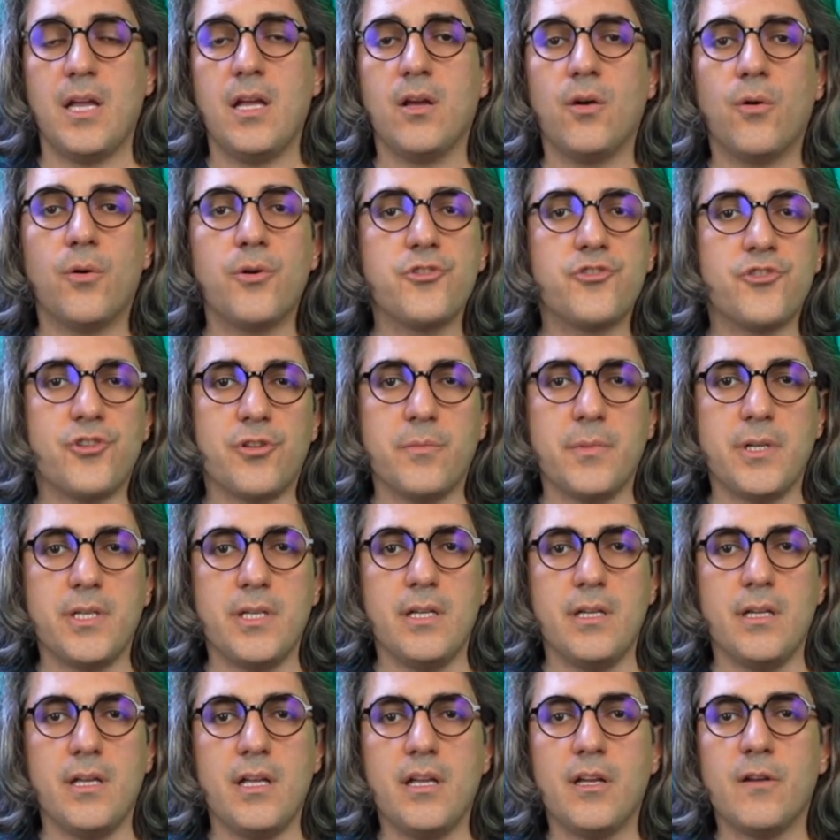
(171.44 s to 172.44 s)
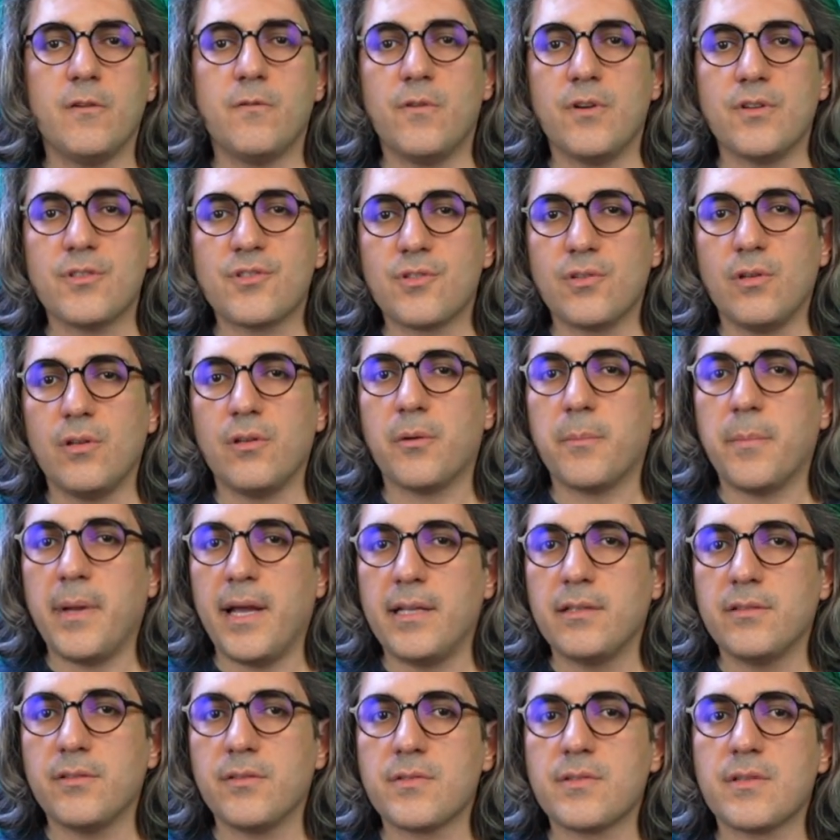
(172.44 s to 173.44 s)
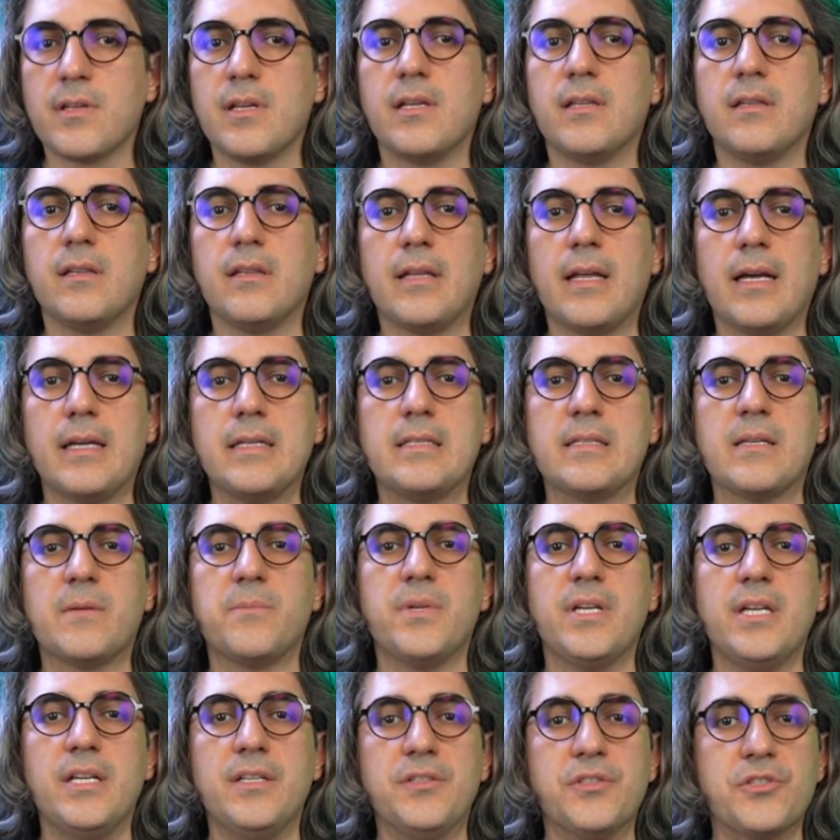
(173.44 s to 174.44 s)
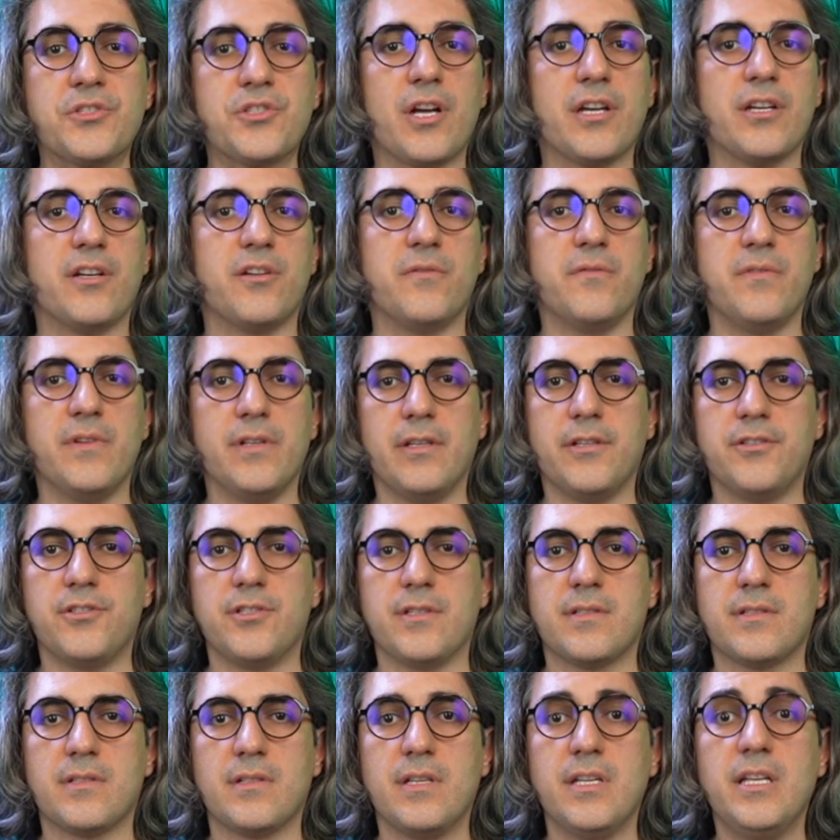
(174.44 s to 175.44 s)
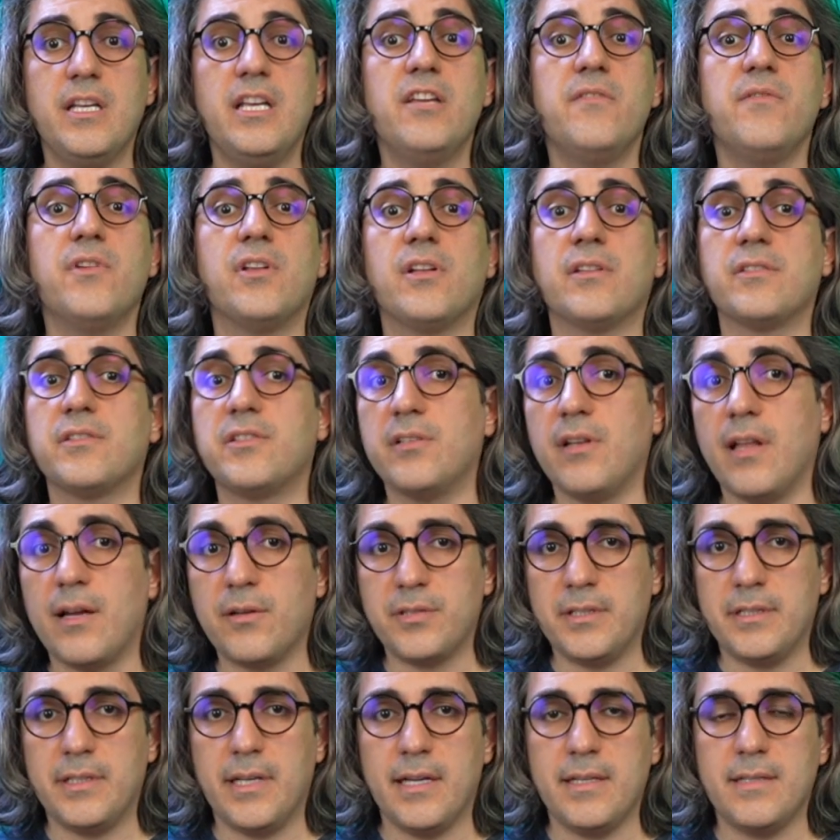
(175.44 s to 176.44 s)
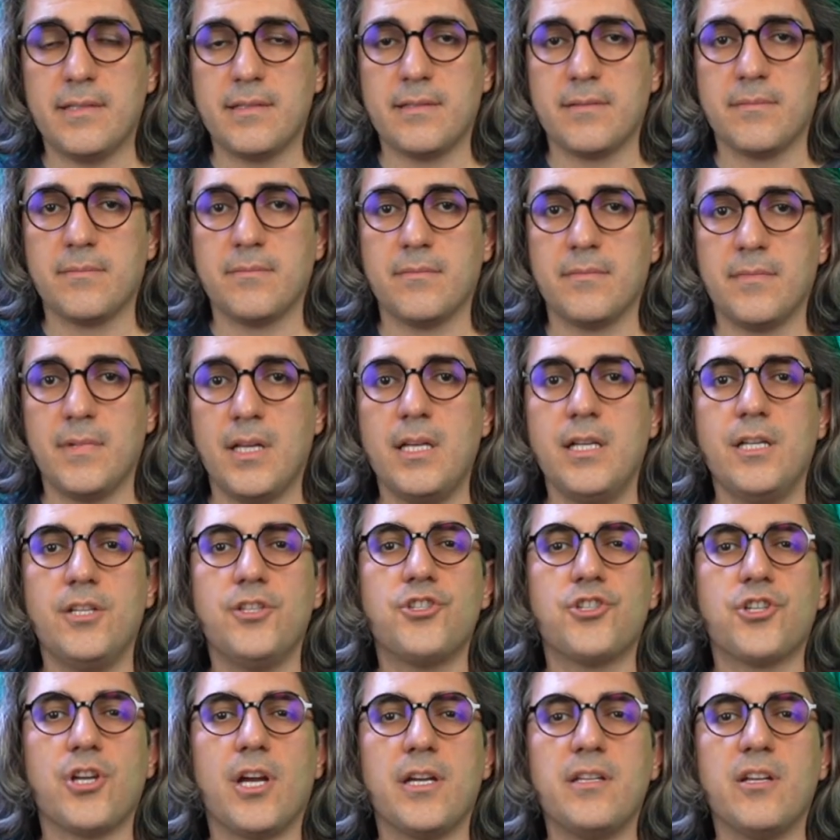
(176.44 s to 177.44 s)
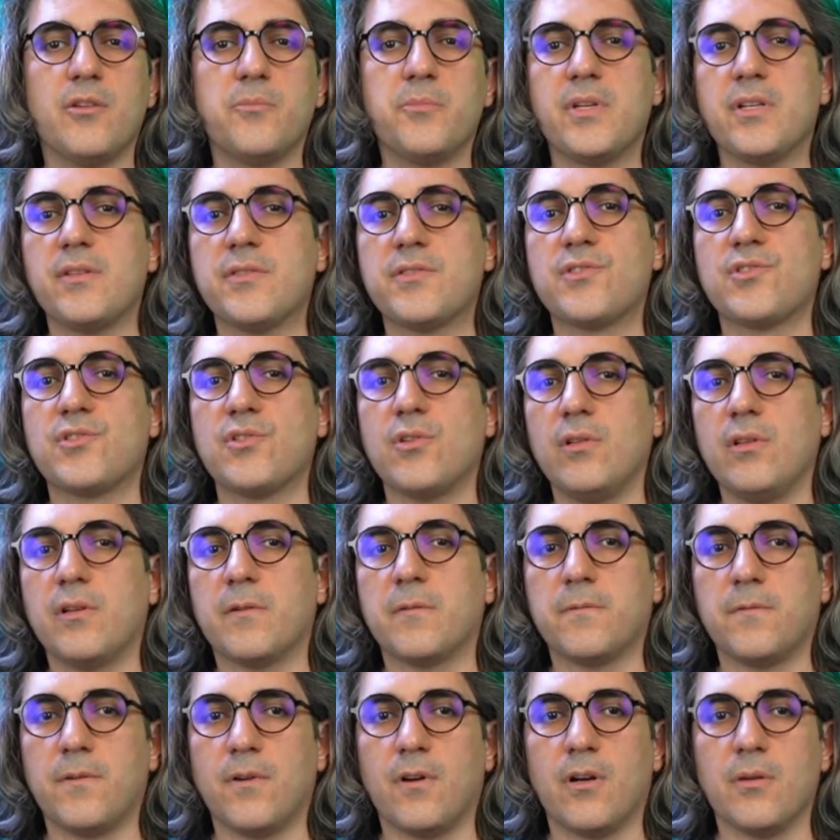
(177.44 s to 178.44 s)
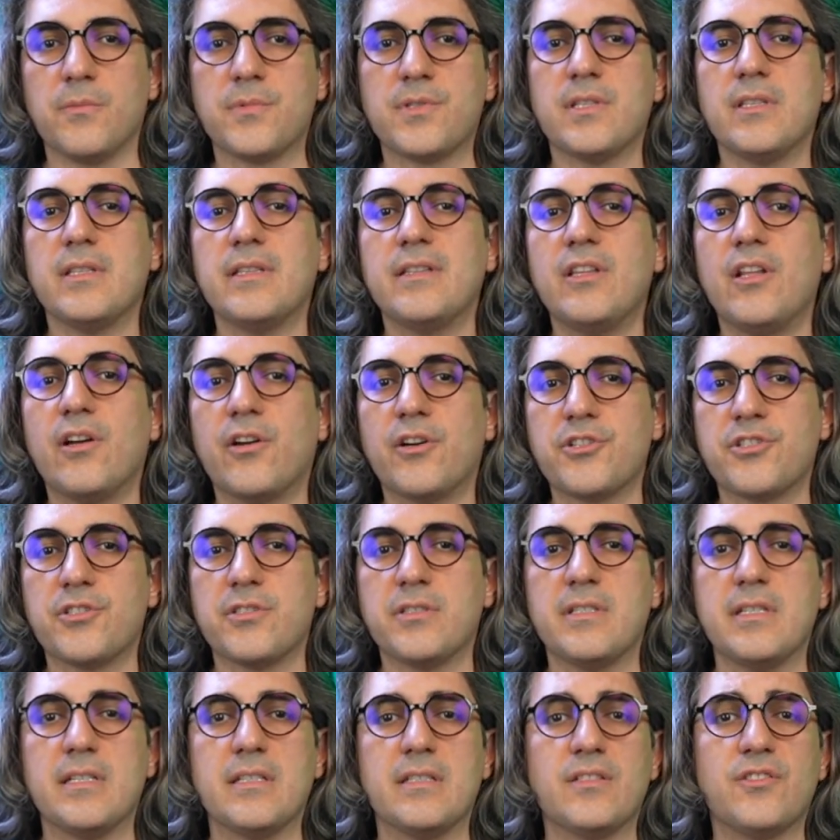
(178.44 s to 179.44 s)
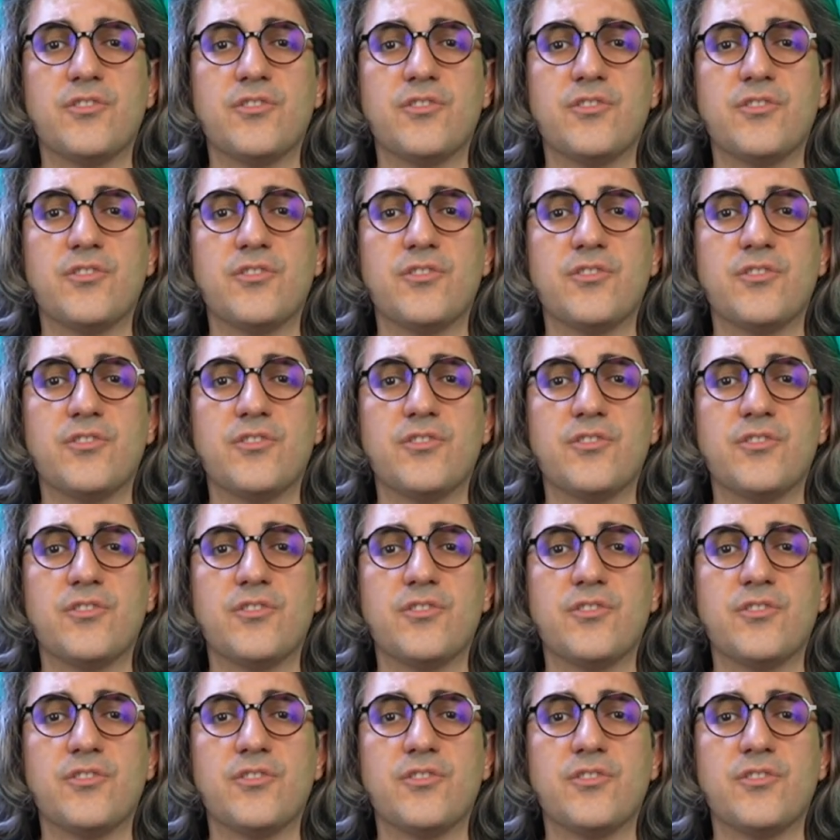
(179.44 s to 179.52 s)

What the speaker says: Or Germany, where solar panels light up entire villages, even on cloudy days. China builds solar farms larger than